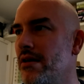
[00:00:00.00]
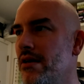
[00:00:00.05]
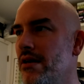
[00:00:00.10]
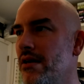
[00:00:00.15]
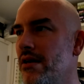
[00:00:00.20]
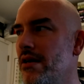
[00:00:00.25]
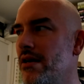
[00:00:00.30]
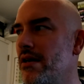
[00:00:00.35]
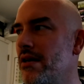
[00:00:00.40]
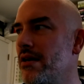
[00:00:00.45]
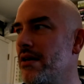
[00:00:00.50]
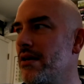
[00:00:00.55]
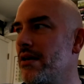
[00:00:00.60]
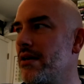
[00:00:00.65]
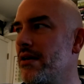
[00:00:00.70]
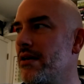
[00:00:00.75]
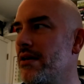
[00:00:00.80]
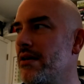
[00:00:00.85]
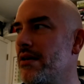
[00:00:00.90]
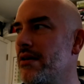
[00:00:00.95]

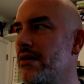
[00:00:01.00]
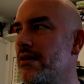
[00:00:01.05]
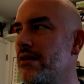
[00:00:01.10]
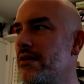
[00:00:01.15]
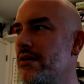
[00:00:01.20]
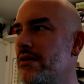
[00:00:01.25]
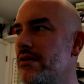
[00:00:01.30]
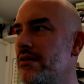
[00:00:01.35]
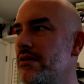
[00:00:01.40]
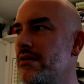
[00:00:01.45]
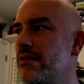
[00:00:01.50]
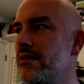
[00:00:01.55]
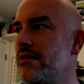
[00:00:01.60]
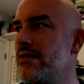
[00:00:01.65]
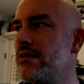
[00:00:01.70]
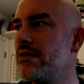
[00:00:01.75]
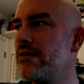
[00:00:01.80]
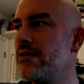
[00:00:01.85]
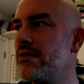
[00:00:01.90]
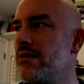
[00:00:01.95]
Uh,
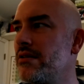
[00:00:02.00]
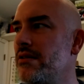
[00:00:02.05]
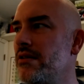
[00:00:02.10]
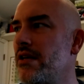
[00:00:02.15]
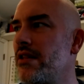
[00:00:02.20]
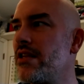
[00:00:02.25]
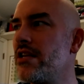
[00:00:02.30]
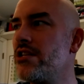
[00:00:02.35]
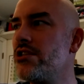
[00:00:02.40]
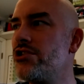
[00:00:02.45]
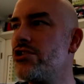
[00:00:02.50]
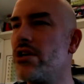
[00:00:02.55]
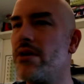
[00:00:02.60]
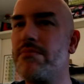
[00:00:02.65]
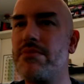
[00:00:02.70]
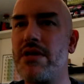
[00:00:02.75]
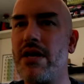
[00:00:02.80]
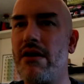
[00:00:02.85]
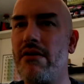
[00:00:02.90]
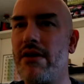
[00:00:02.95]
Nothing
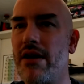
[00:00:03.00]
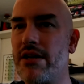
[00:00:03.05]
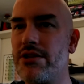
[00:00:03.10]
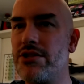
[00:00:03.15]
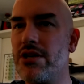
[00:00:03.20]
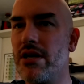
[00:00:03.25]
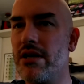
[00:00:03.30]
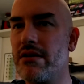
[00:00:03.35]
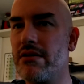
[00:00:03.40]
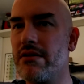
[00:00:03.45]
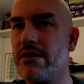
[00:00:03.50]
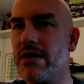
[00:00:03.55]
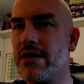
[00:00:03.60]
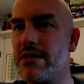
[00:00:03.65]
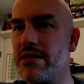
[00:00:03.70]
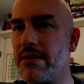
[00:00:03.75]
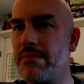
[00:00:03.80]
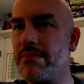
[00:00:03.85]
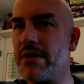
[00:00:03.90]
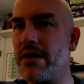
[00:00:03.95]
jumps out at you
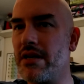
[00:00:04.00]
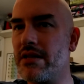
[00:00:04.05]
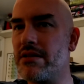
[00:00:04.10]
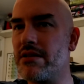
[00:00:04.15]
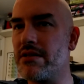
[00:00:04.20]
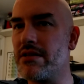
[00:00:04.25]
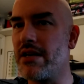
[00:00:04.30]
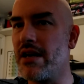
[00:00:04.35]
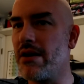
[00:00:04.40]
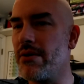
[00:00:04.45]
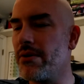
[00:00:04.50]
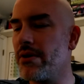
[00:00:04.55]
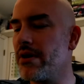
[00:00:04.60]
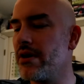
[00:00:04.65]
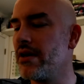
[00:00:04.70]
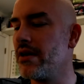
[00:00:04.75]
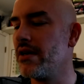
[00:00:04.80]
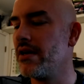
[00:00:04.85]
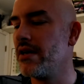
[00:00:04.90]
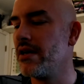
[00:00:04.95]
except that it's a sour.
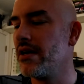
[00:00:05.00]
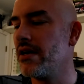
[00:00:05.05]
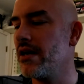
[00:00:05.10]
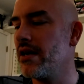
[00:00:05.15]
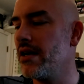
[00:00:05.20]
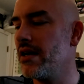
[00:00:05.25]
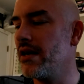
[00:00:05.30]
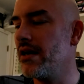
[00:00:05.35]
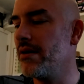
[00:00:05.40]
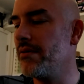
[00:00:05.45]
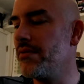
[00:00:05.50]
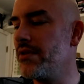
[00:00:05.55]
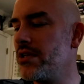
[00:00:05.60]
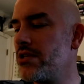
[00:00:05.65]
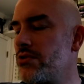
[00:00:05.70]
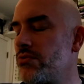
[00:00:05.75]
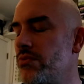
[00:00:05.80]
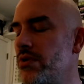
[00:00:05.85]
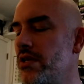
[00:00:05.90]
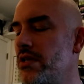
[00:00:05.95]

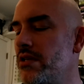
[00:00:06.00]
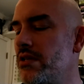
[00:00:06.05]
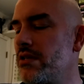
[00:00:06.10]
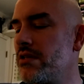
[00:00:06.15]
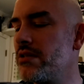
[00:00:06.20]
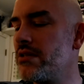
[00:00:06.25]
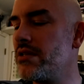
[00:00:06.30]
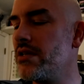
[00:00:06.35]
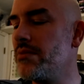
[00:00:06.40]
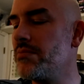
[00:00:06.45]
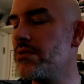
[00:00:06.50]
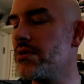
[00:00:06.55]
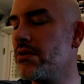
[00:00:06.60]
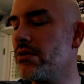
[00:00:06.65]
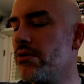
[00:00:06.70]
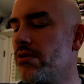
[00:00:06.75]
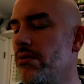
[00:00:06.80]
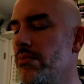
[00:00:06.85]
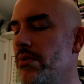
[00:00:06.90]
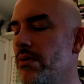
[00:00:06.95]
This one seems a
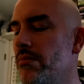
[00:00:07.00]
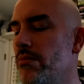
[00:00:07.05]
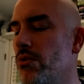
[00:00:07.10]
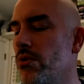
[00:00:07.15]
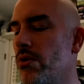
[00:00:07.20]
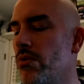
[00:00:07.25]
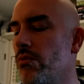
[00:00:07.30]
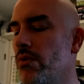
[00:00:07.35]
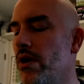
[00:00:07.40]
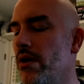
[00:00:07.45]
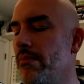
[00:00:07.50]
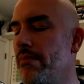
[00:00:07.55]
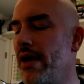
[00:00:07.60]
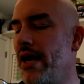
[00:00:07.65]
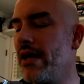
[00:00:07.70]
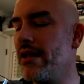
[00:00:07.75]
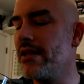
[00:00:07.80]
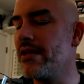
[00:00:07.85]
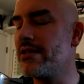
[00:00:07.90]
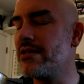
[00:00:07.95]
little bit more well
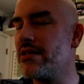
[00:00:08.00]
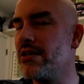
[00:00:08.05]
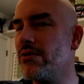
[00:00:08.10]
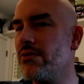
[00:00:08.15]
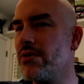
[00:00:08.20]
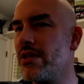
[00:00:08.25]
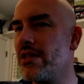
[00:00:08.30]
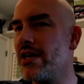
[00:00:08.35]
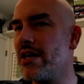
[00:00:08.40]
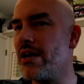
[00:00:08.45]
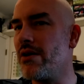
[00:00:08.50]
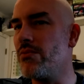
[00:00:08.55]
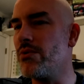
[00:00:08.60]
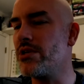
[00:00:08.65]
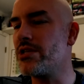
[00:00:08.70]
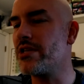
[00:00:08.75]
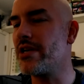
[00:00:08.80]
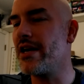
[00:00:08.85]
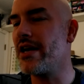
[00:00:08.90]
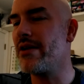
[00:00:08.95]
balanced. The only thing I
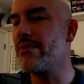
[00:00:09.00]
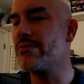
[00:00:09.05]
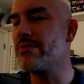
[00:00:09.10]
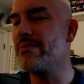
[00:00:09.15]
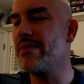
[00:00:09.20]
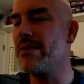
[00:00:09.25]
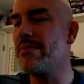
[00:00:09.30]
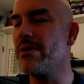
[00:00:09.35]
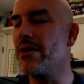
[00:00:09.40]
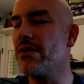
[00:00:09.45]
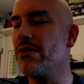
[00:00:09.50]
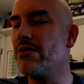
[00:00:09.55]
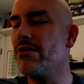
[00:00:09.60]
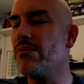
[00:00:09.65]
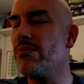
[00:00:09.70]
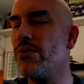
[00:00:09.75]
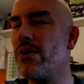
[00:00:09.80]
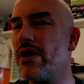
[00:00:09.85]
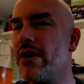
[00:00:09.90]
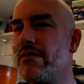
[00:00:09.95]
wish it had was maybe a little
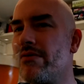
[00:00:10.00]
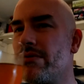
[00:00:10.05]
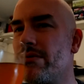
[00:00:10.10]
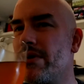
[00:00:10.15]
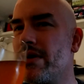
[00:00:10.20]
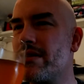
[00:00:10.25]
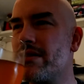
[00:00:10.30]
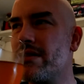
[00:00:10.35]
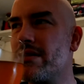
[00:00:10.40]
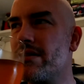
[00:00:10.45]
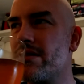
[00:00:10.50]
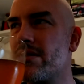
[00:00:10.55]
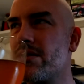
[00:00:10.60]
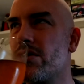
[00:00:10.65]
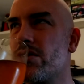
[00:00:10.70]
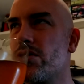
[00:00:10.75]
more effervescence.